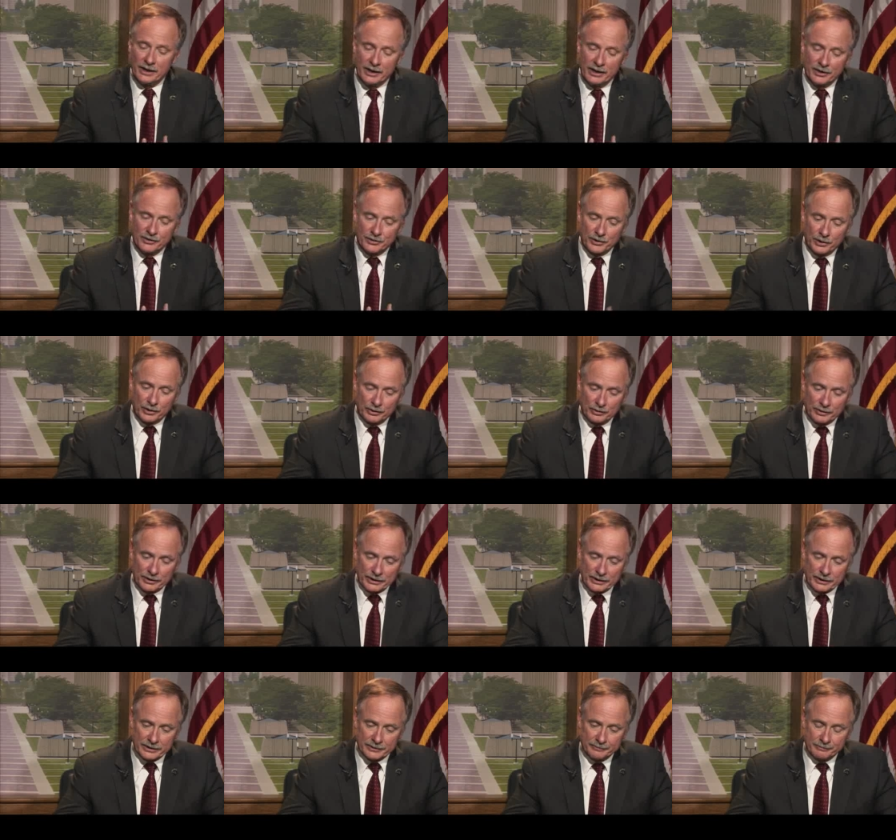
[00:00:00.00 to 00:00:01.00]
So
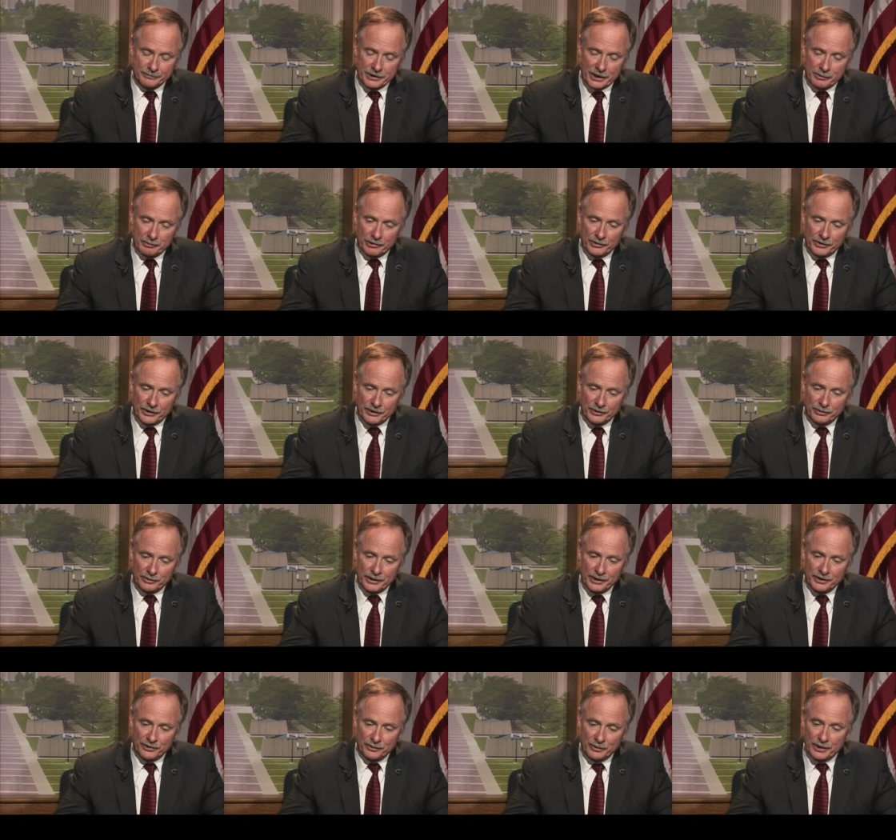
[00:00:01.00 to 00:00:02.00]
a couple things.
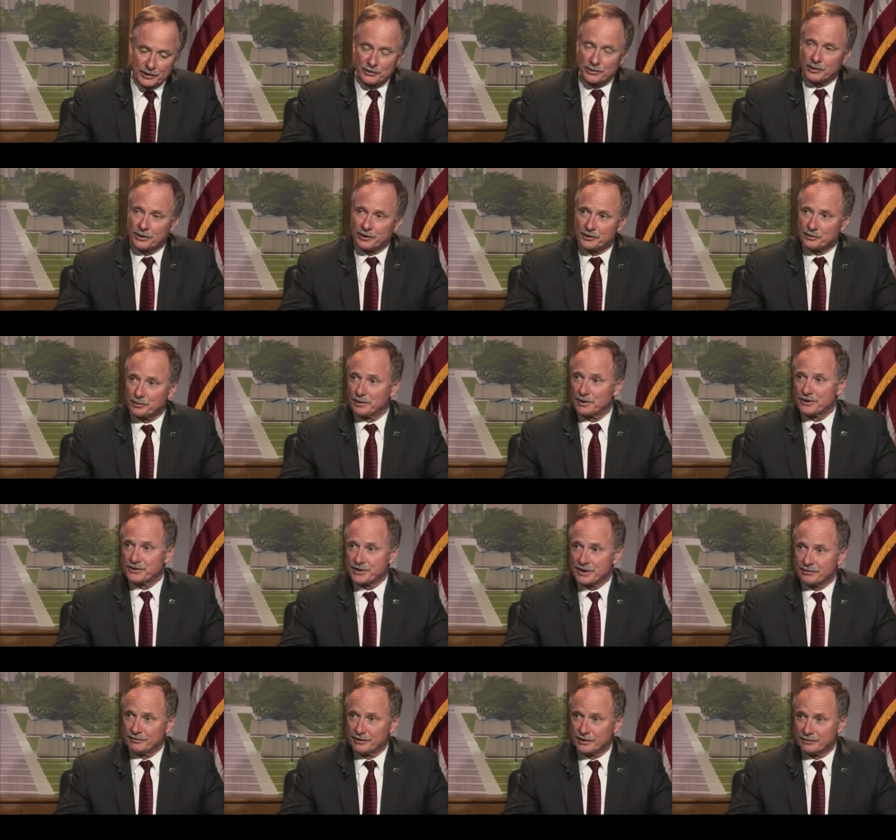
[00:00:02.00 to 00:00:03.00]
One is we had
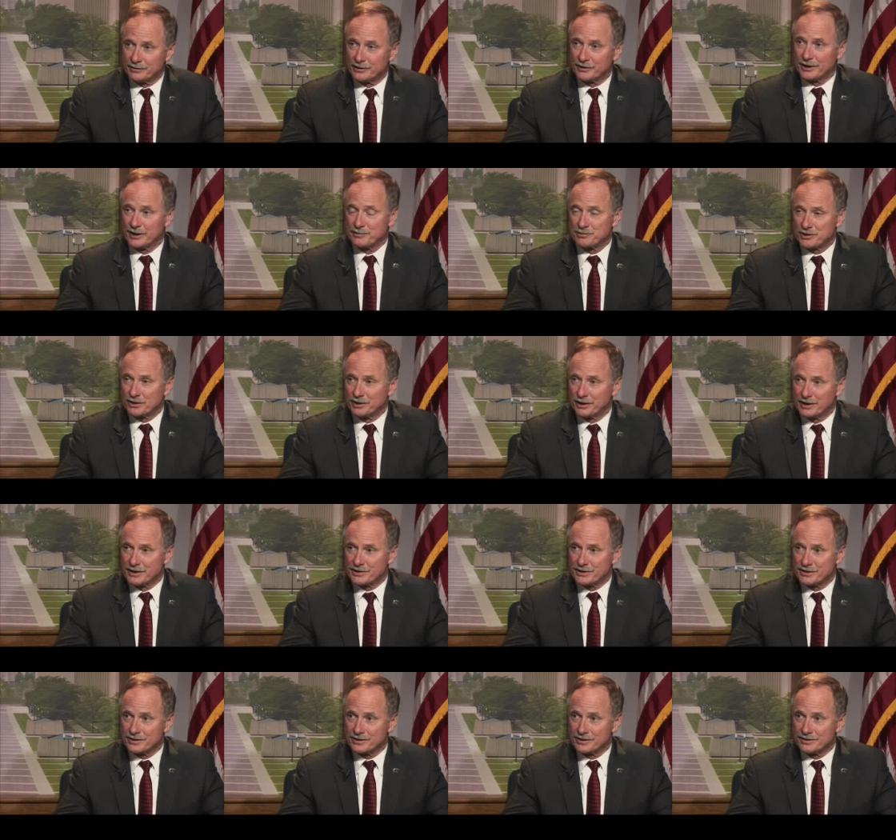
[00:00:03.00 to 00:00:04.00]
227 different types of
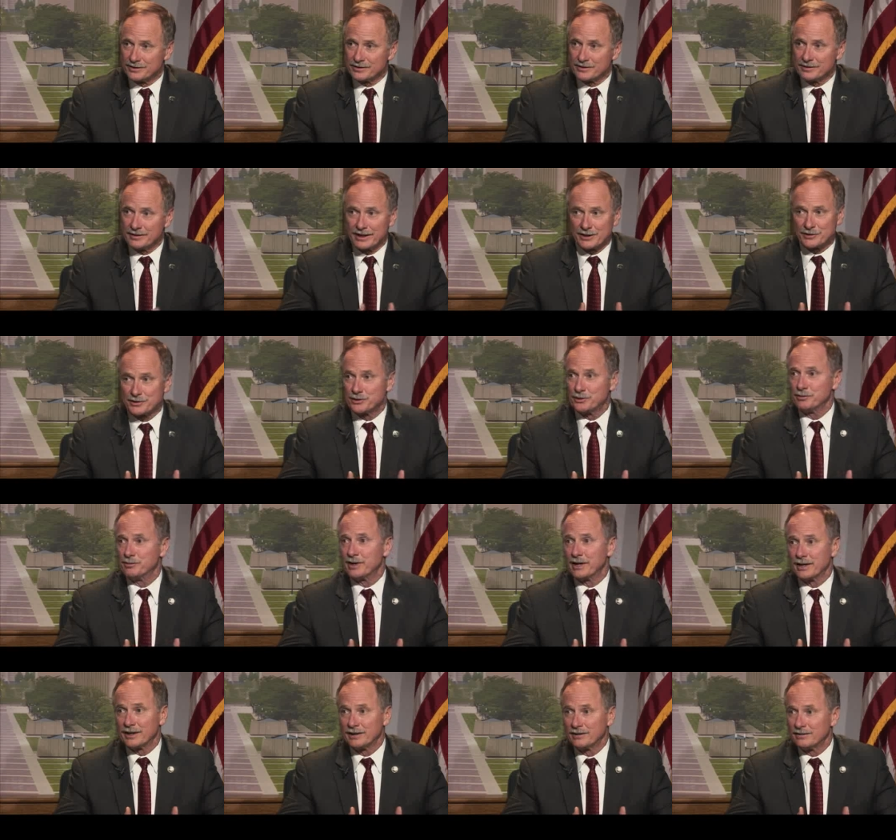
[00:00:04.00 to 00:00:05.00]
licenses. That's too
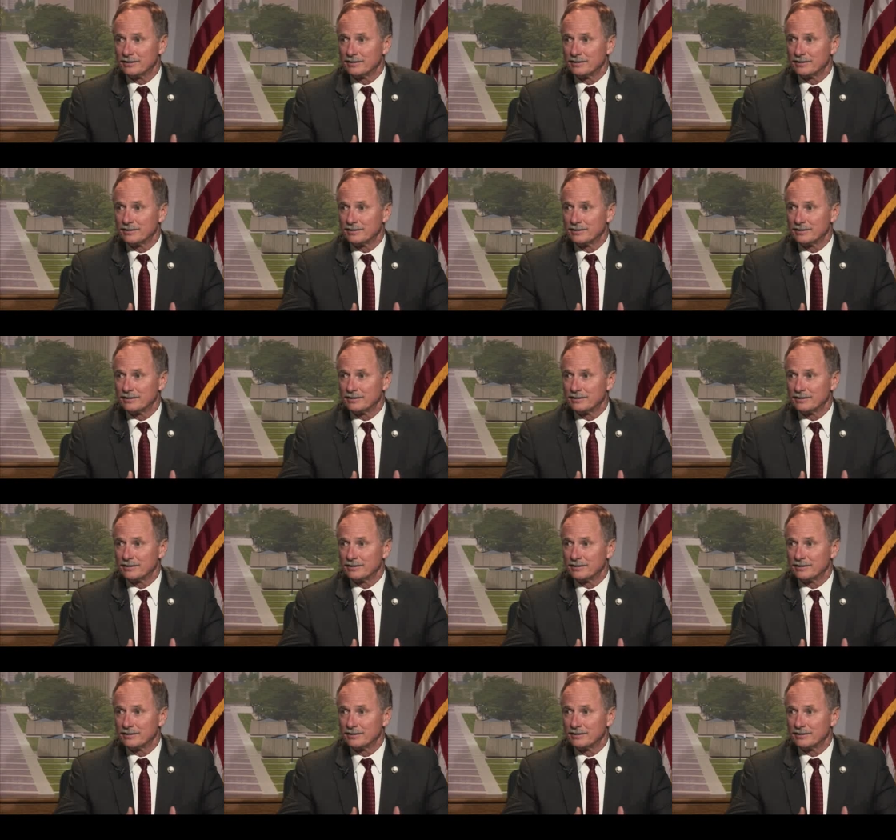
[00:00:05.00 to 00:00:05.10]
many.